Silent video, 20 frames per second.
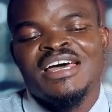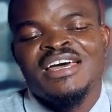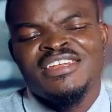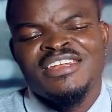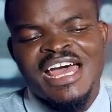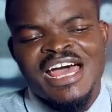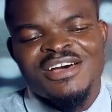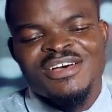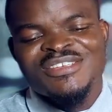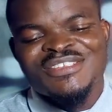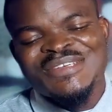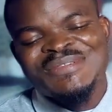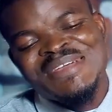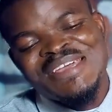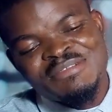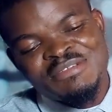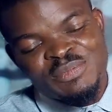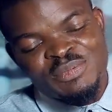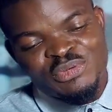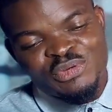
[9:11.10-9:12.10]
Now, so
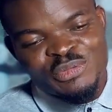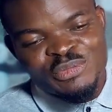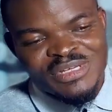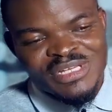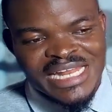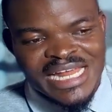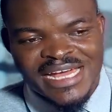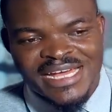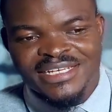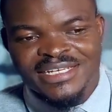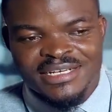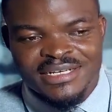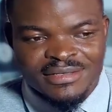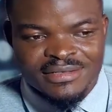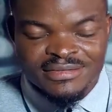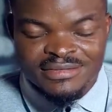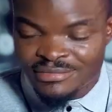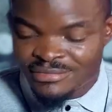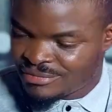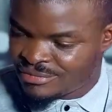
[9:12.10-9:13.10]
many people will be like,
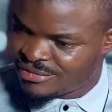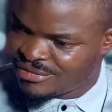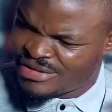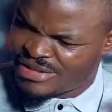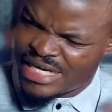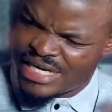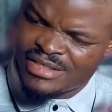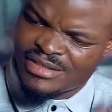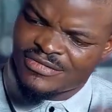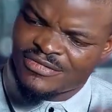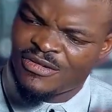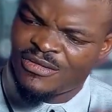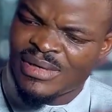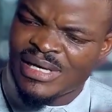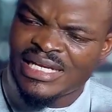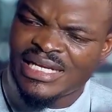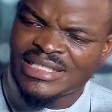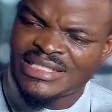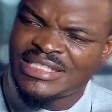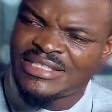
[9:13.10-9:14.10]

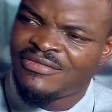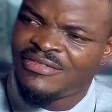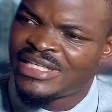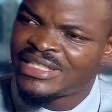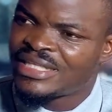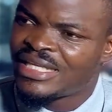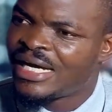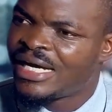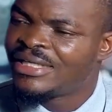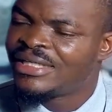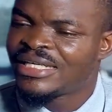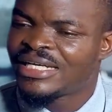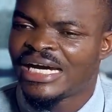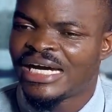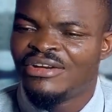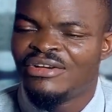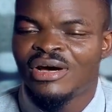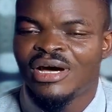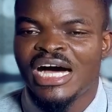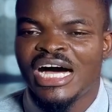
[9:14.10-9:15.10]
transformerless inverter, they
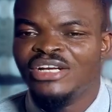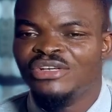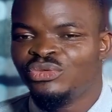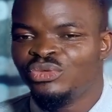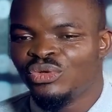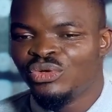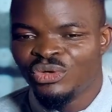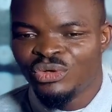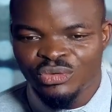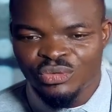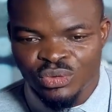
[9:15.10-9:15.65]
cannot handle load.